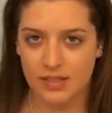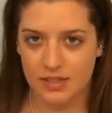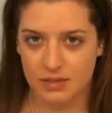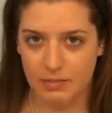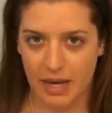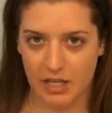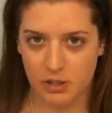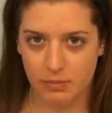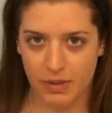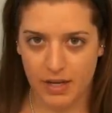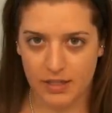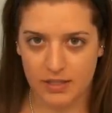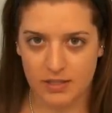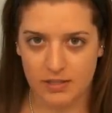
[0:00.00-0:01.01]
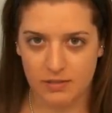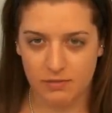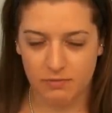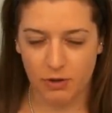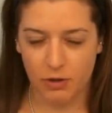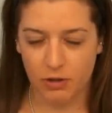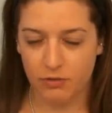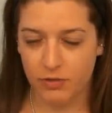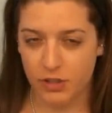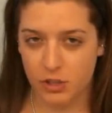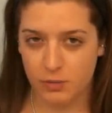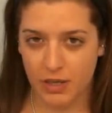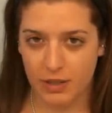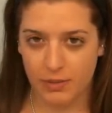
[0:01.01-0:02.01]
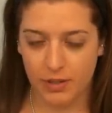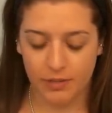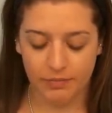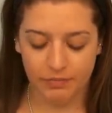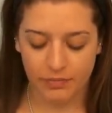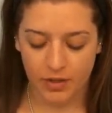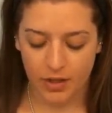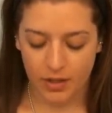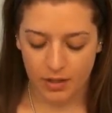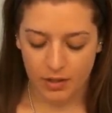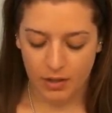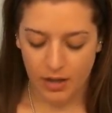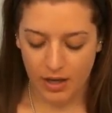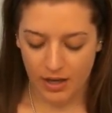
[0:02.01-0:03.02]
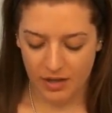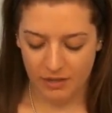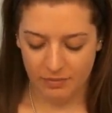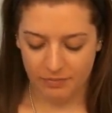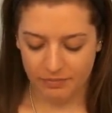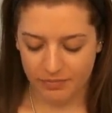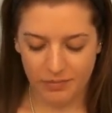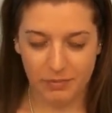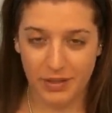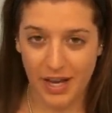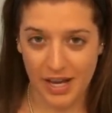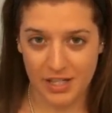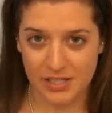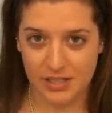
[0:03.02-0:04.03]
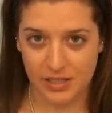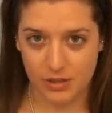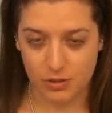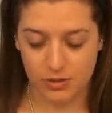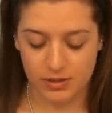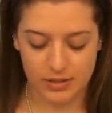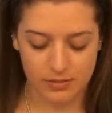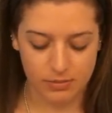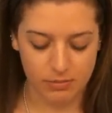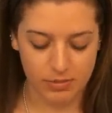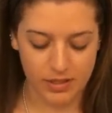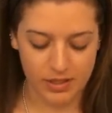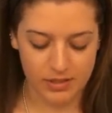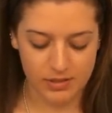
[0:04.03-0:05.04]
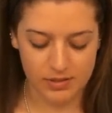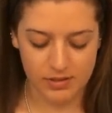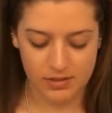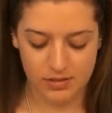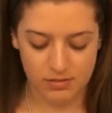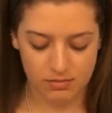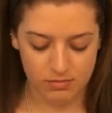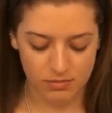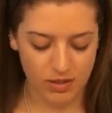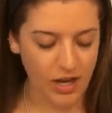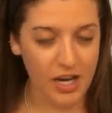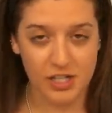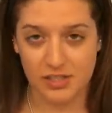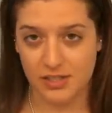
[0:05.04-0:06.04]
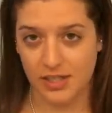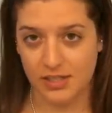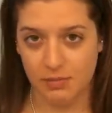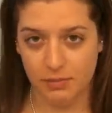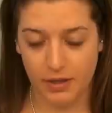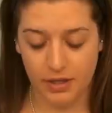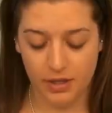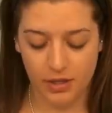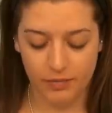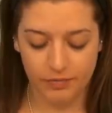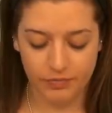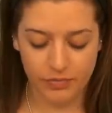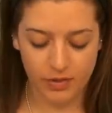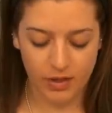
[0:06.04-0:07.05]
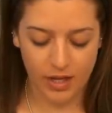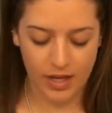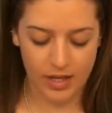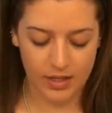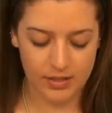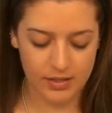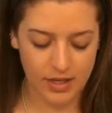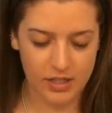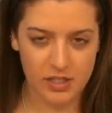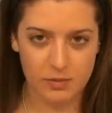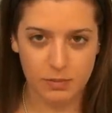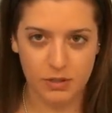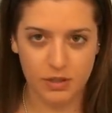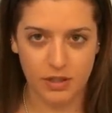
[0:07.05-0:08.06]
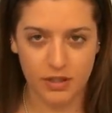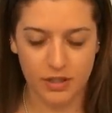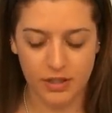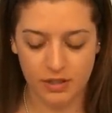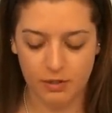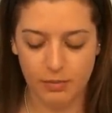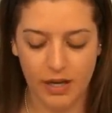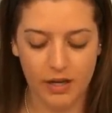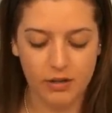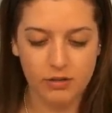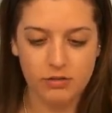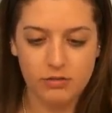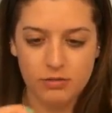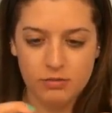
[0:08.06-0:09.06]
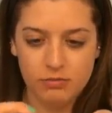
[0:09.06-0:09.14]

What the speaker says: and Smashbox Photo Finish Primer, but I just lean towards this one because I just liked it better. And I just put on about